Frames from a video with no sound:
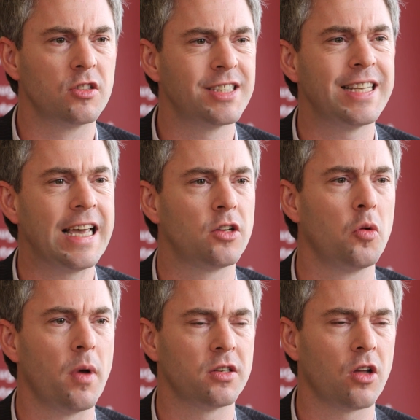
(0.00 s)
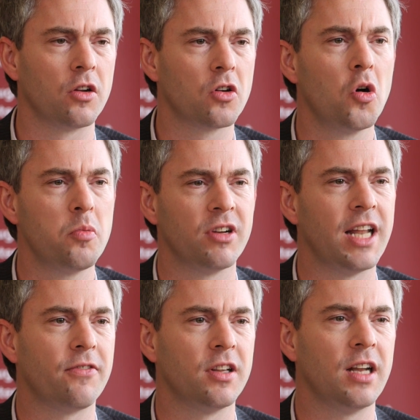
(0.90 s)
see it almost on a corporate
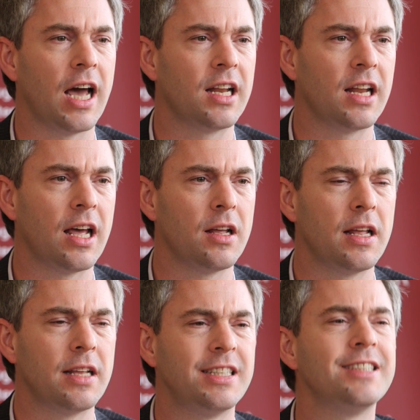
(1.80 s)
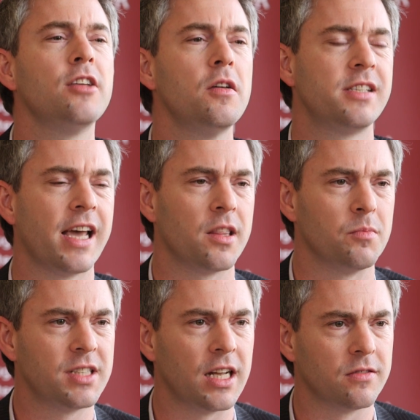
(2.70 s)
level and dissociate
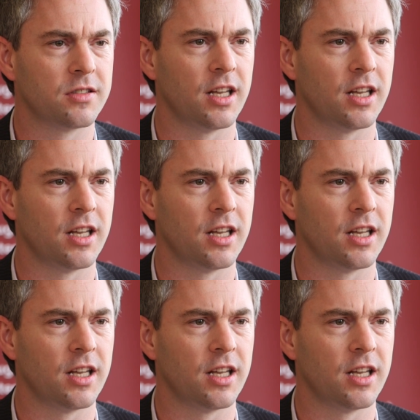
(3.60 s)
themselves